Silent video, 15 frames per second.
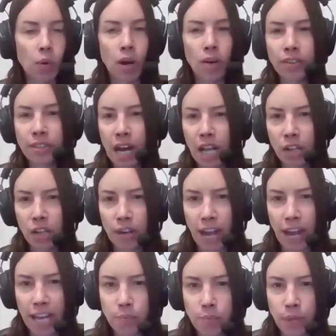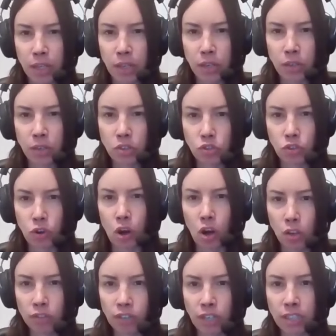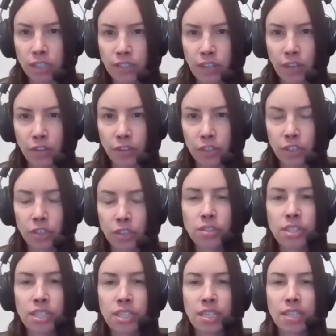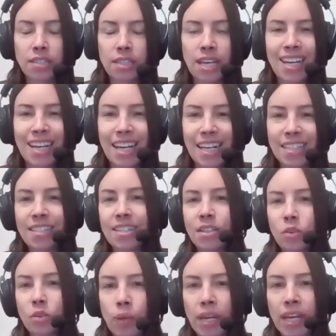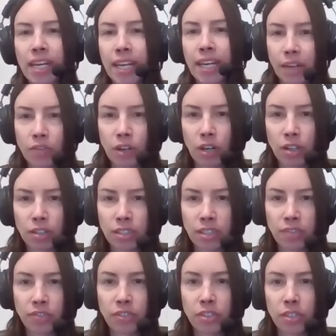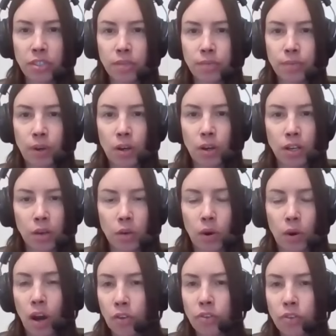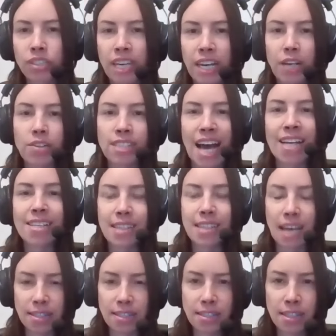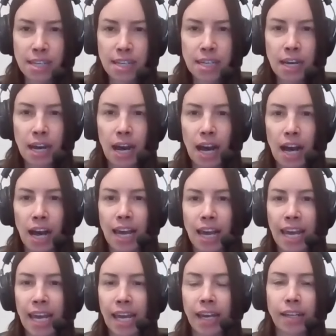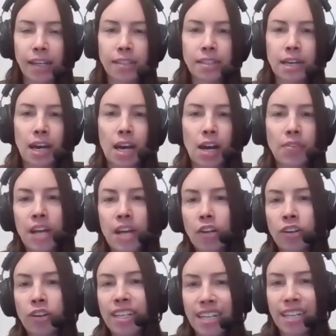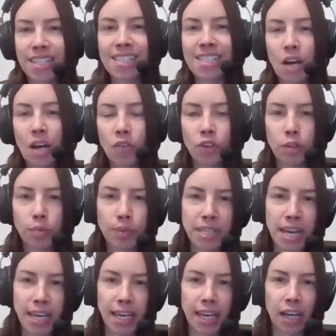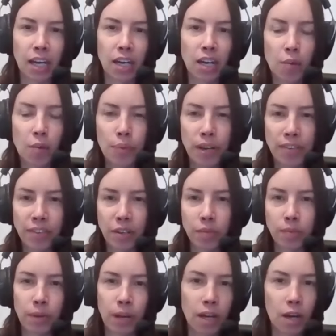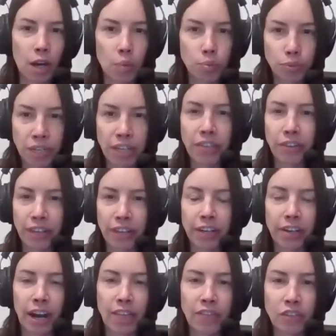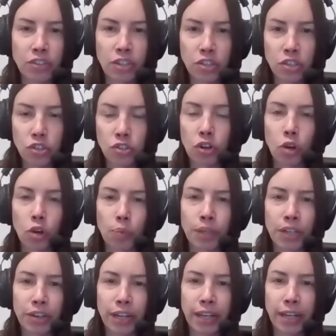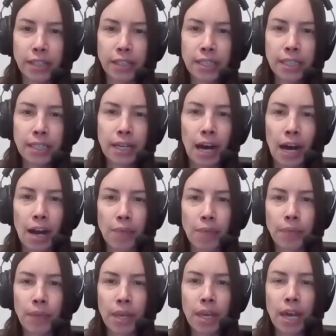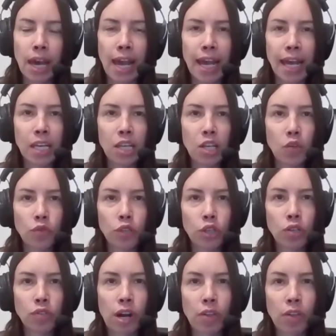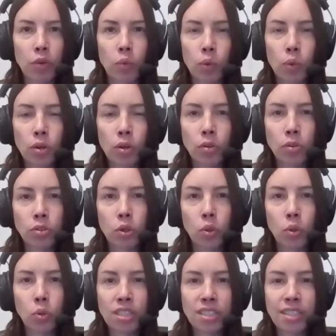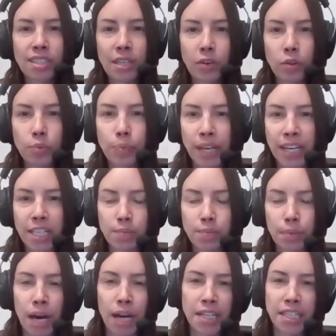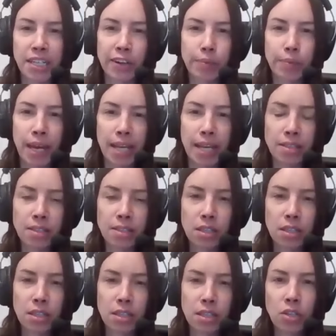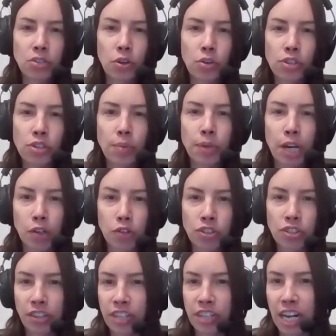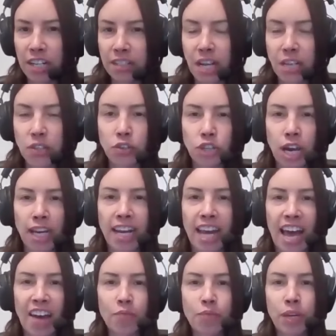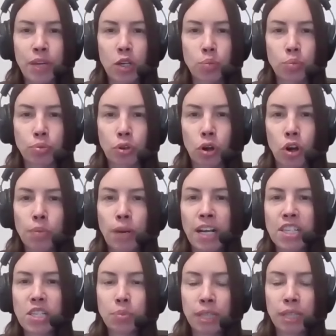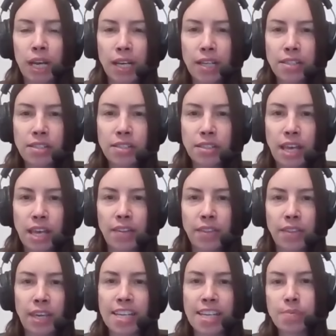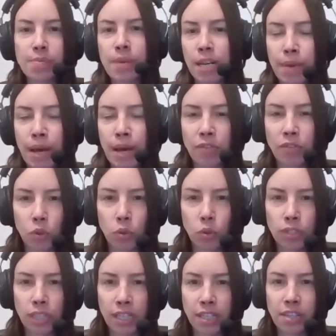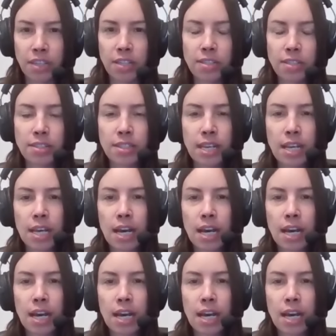while the dollar has been strong relative to other currencies, it's still weakening relative to uh, you know other scarce assets. Uh, and uh, the dollar index itself could be taking a, a bit of a, a, breather here after such a strong period. Um, and you know, if you look around the world, gold is still the biggest monetary base. So some countries like the United States or China have bigger broad money supplies than the estimated amount of gold that exists.